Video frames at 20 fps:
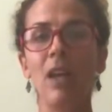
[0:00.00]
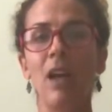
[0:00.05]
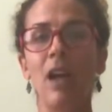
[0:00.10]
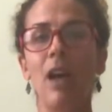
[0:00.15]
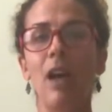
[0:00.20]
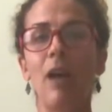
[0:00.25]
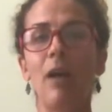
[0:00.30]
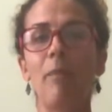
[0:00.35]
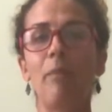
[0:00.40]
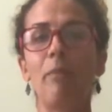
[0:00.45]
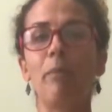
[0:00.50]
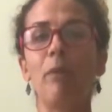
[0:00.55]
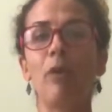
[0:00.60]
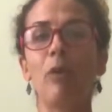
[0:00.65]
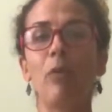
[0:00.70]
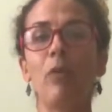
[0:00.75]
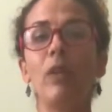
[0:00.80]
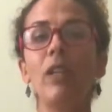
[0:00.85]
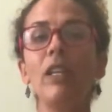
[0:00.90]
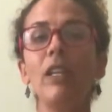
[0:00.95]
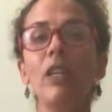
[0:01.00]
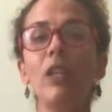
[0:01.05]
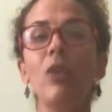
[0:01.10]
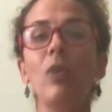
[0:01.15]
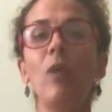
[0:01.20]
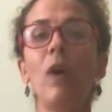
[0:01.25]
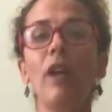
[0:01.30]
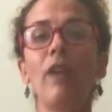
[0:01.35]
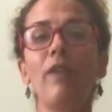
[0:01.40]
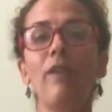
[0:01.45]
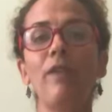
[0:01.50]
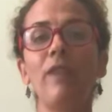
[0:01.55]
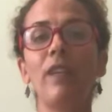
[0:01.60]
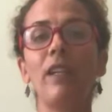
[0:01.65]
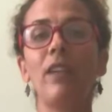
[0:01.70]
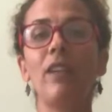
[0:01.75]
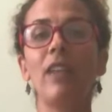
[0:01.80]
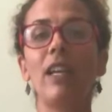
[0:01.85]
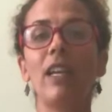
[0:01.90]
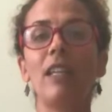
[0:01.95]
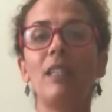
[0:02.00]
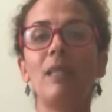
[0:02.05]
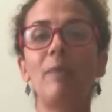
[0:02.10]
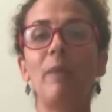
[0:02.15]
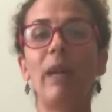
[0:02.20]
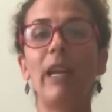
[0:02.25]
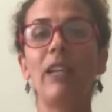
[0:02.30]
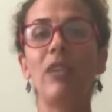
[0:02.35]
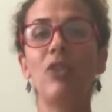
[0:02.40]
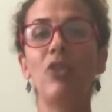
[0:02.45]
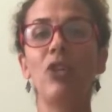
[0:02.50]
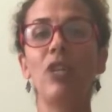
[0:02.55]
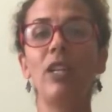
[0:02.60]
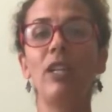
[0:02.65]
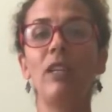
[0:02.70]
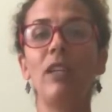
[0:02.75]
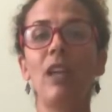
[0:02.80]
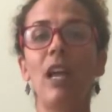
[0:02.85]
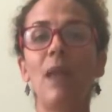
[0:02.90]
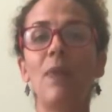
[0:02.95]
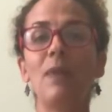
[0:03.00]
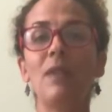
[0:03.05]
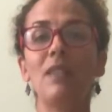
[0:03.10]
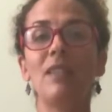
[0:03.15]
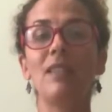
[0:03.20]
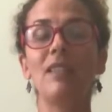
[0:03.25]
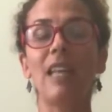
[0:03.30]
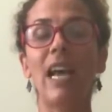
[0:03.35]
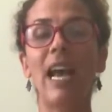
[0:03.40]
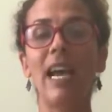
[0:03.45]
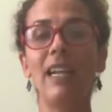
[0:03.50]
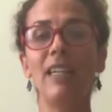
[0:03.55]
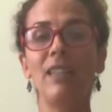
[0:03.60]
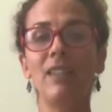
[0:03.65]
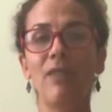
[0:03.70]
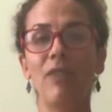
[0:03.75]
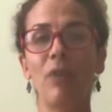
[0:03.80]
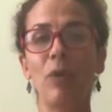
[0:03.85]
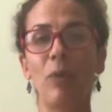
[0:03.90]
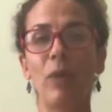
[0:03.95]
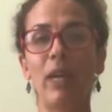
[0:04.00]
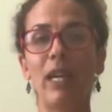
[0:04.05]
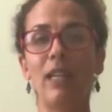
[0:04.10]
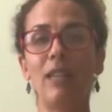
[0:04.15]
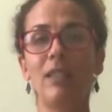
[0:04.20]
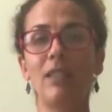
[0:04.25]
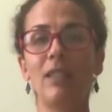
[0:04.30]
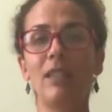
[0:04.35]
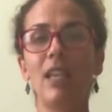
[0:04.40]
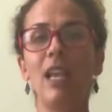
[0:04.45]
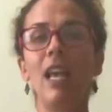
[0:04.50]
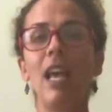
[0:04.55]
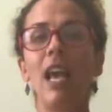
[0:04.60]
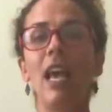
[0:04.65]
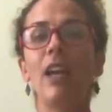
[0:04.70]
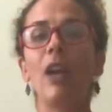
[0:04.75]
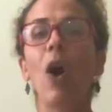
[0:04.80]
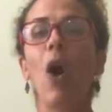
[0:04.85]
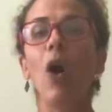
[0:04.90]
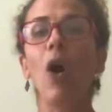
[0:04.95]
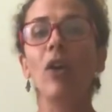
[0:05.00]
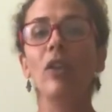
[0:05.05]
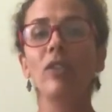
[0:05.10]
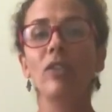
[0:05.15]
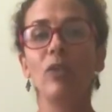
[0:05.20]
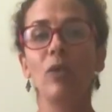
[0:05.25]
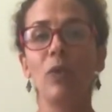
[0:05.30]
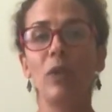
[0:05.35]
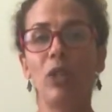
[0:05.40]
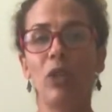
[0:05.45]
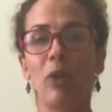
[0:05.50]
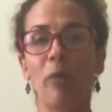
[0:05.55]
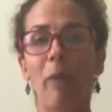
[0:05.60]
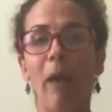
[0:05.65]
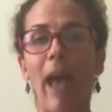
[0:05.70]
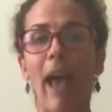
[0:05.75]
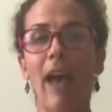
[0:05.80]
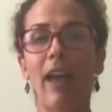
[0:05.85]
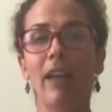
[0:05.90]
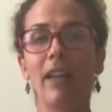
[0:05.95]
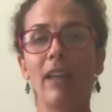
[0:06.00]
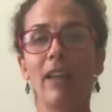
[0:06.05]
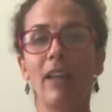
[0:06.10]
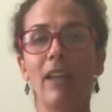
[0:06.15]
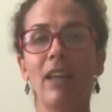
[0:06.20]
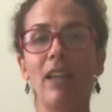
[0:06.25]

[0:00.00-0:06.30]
But really you want to feel expansion on the sides of the waist and also in your back.